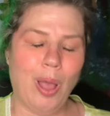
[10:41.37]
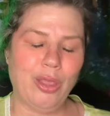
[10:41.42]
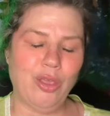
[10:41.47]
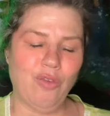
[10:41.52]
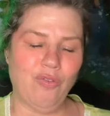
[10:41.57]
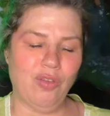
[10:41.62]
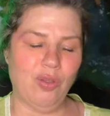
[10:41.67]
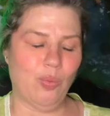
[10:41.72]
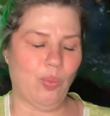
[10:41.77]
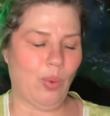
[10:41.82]

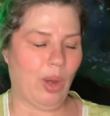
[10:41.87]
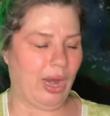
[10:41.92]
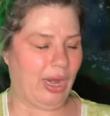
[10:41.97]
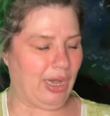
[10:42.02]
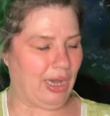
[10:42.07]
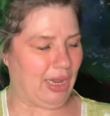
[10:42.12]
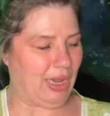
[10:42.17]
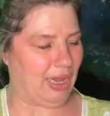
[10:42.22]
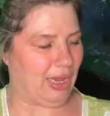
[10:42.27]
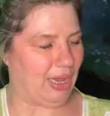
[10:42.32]
you fit right
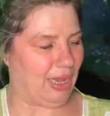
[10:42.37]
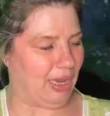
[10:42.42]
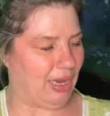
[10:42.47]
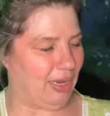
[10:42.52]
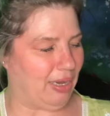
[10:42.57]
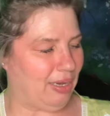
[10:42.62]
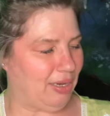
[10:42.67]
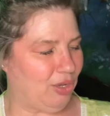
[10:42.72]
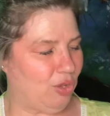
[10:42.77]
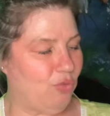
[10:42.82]

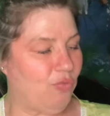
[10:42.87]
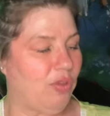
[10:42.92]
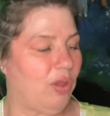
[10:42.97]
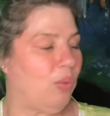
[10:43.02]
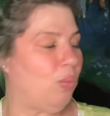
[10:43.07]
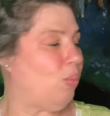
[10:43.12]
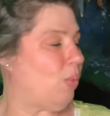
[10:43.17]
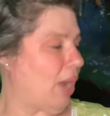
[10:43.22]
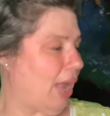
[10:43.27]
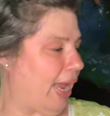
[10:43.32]
in. You
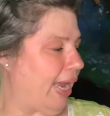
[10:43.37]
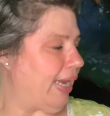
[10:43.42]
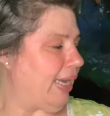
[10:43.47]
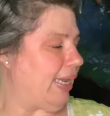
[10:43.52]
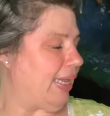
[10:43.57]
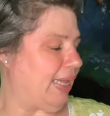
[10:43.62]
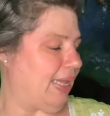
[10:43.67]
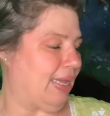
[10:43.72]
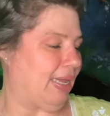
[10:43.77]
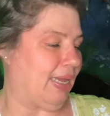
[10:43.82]
fit right
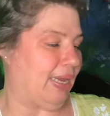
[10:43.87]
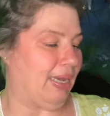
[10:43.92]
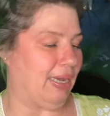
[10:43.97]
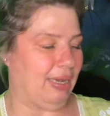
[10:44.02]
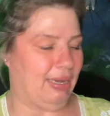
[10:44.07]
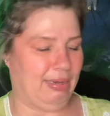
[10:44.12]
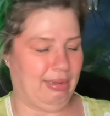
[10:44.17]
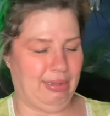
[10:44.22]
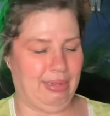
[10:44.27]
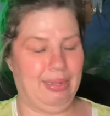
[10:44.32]

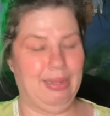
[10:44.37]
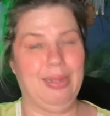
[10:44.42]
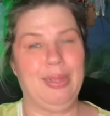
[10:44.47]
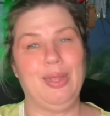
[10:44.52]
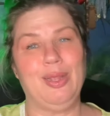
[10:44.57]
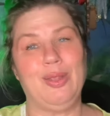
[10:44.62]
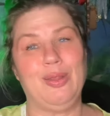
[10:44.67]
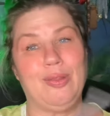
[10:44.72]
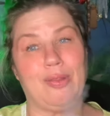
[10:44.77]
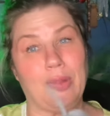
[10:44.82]
in.
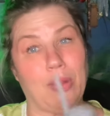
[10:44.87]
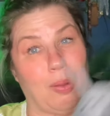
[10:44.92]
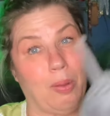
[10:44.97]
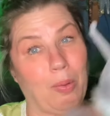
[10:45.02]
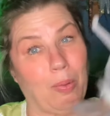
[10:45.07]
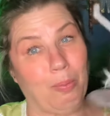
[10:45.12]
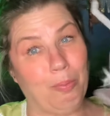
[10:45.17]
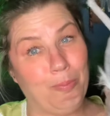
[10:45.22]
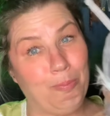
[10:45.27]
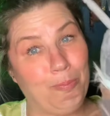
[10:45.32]

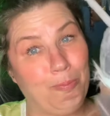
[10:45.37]
So,